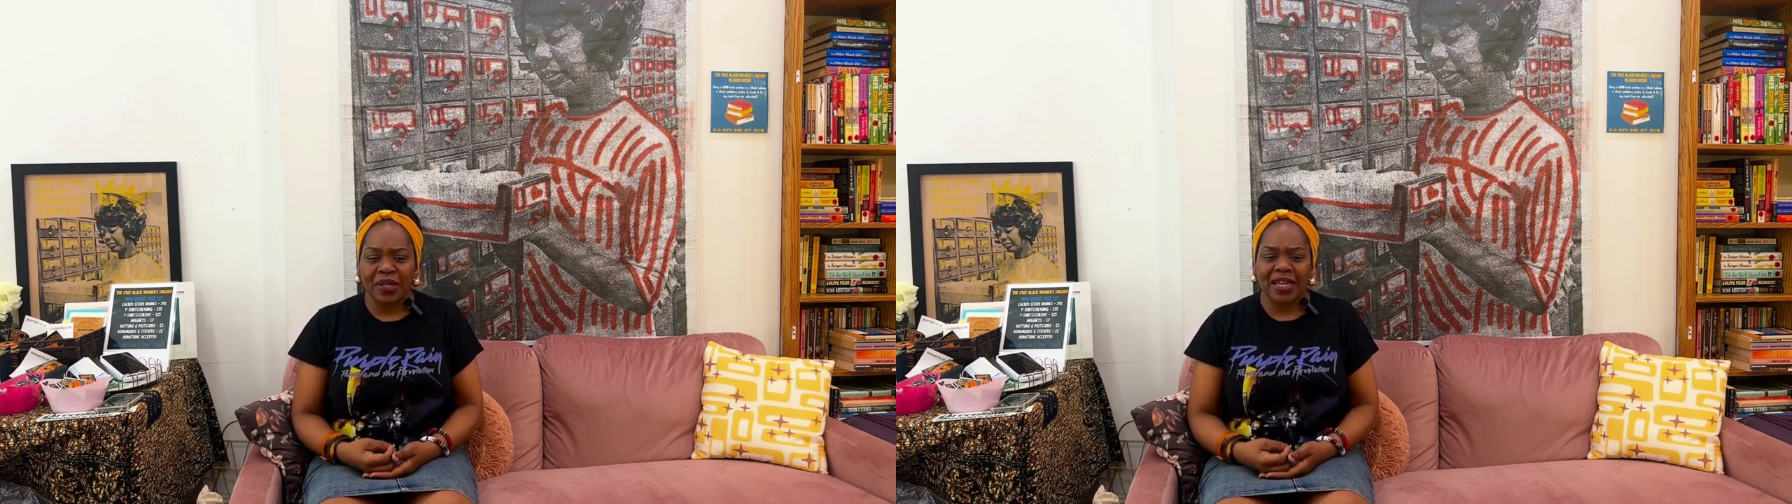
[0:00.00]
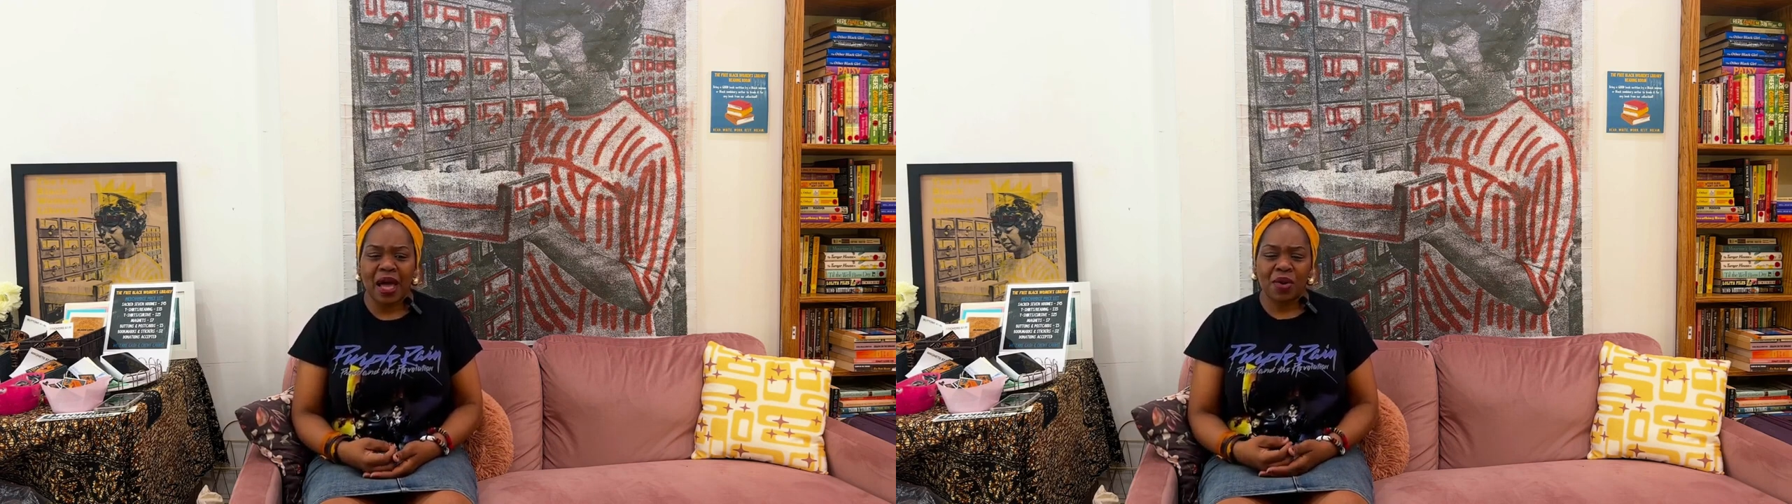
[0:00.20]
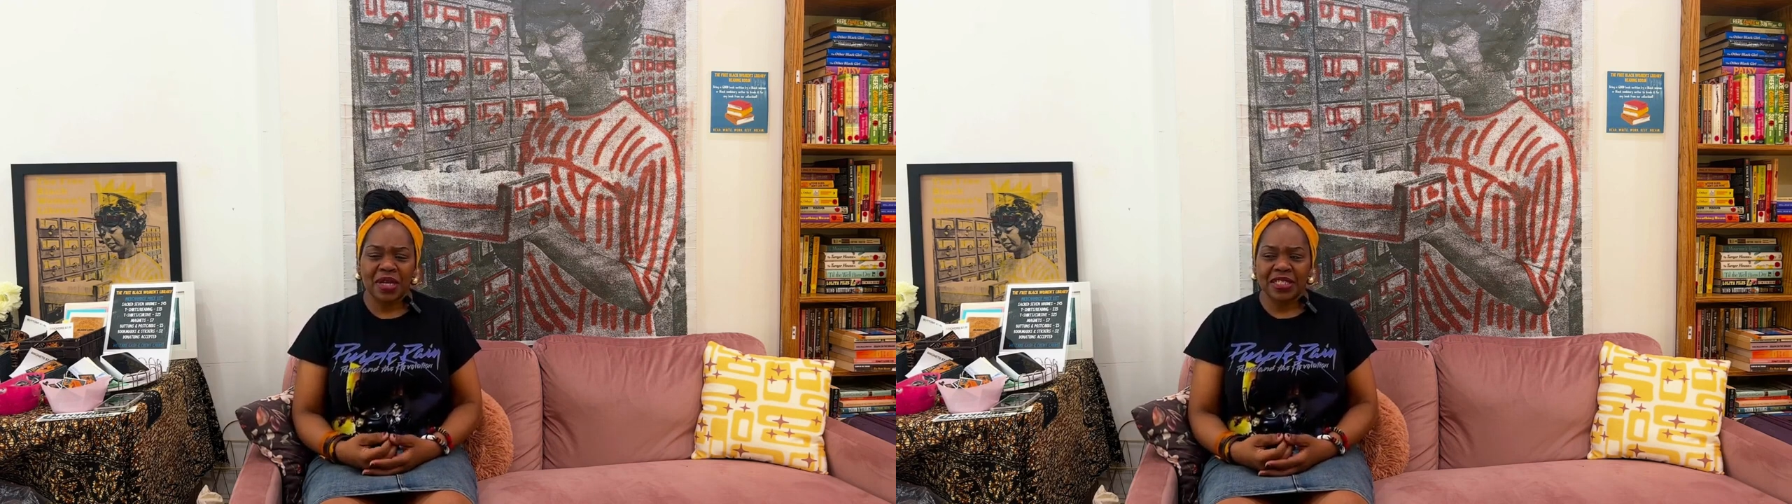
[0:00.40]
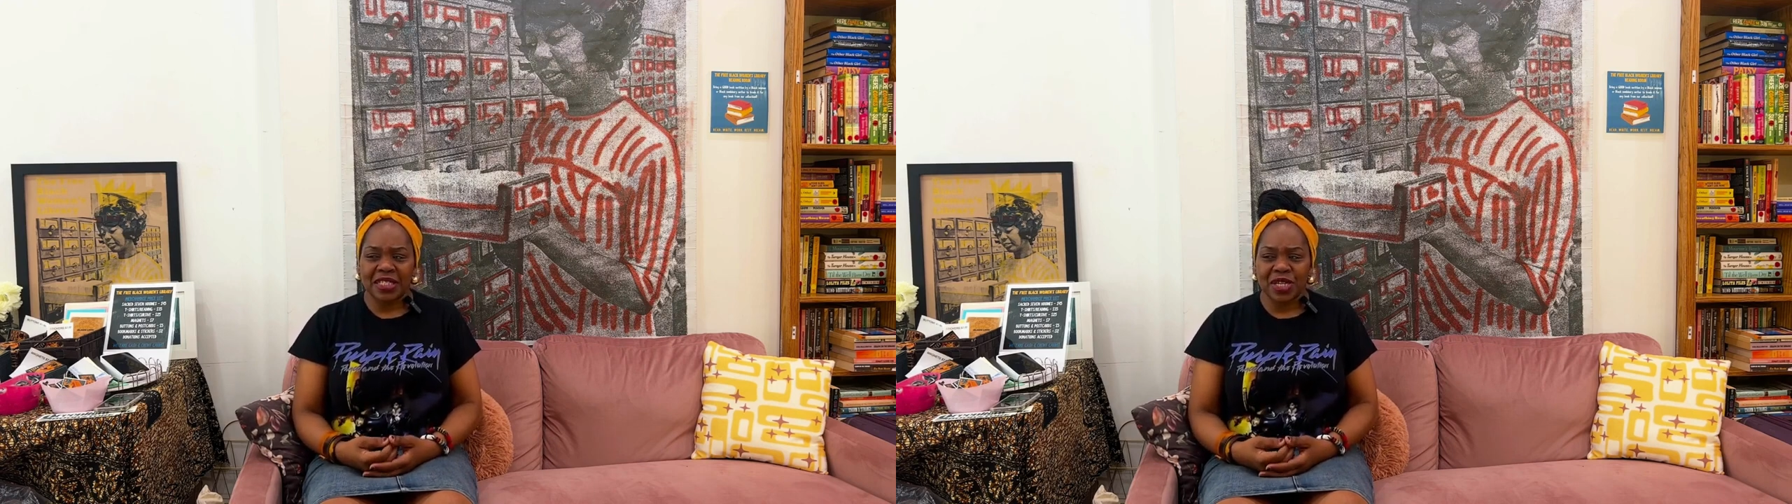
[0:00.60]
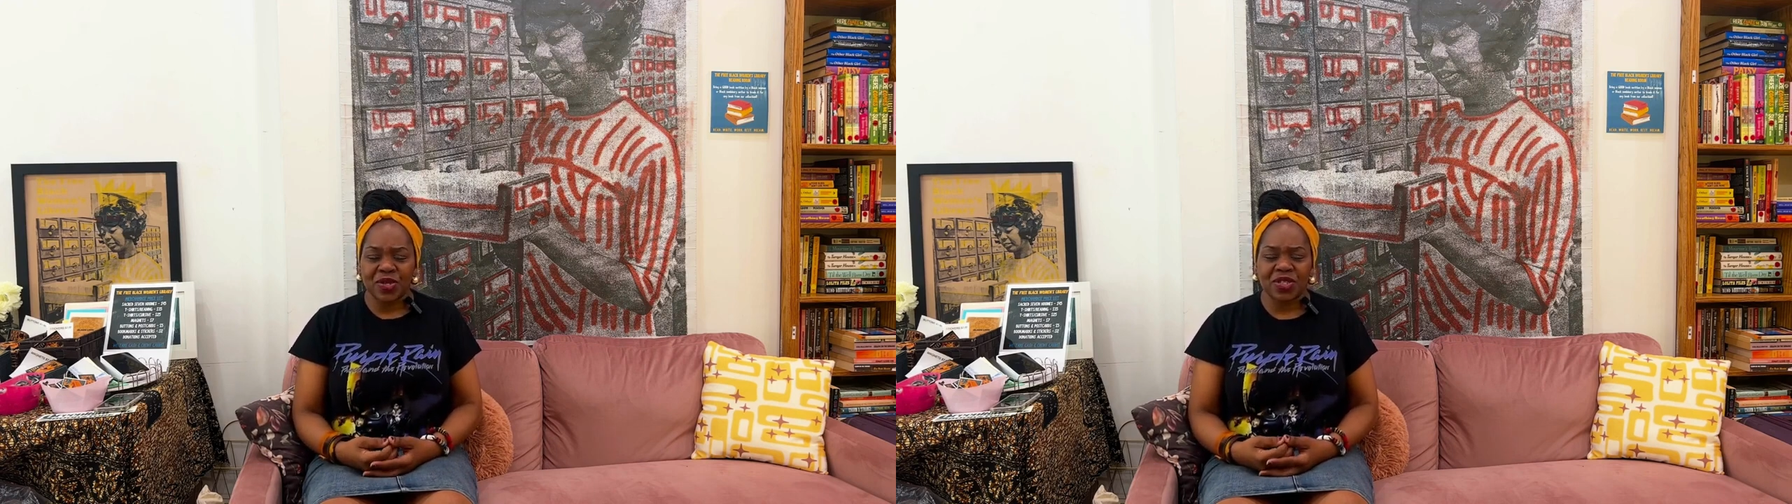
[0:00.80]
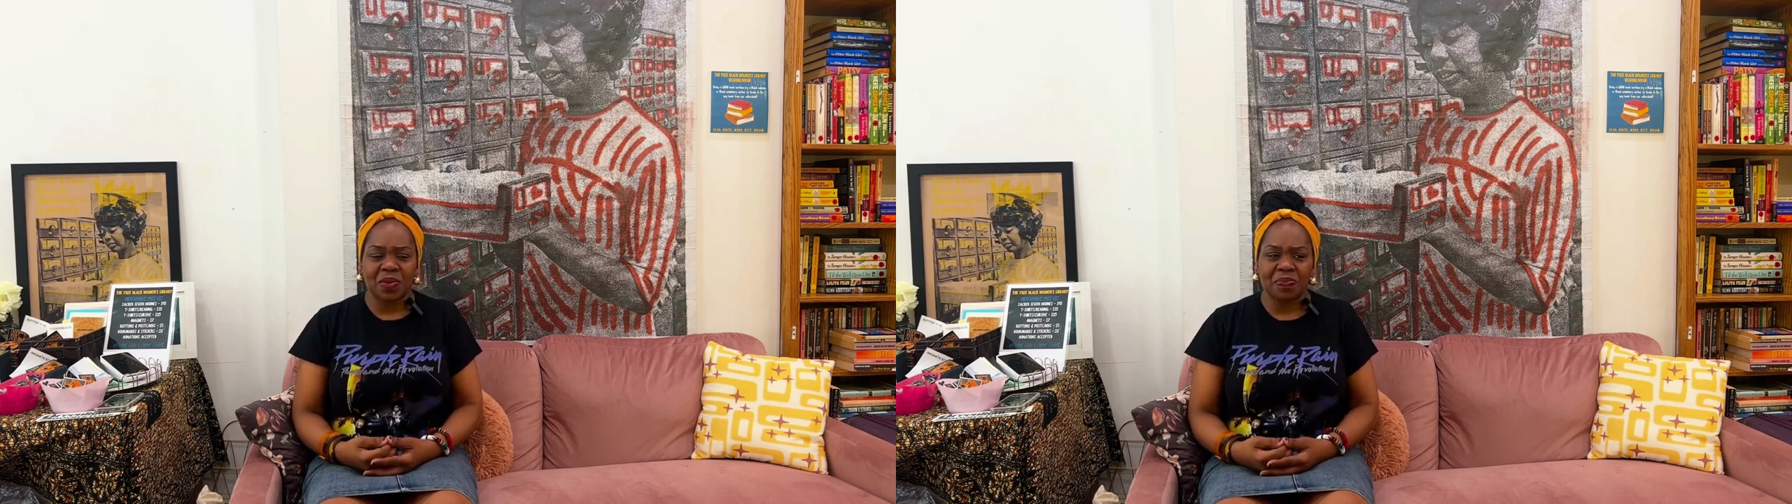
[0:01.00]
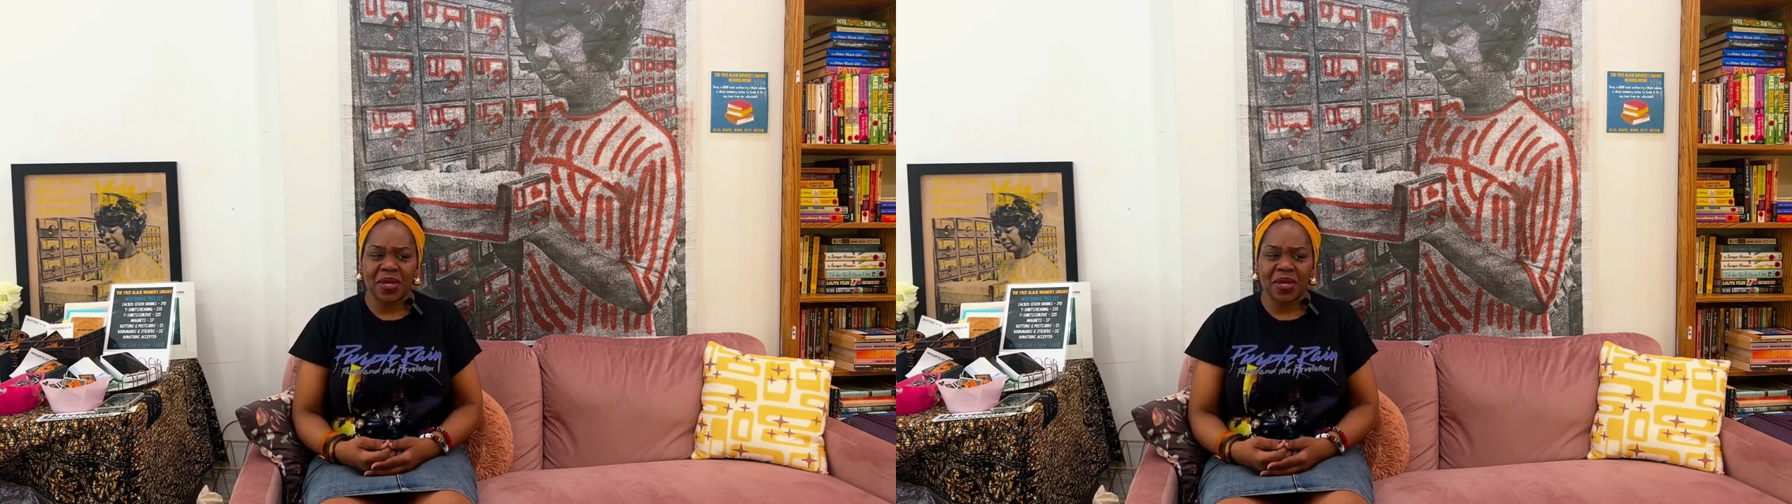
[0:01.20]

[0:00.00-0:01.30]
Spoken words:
are now considered to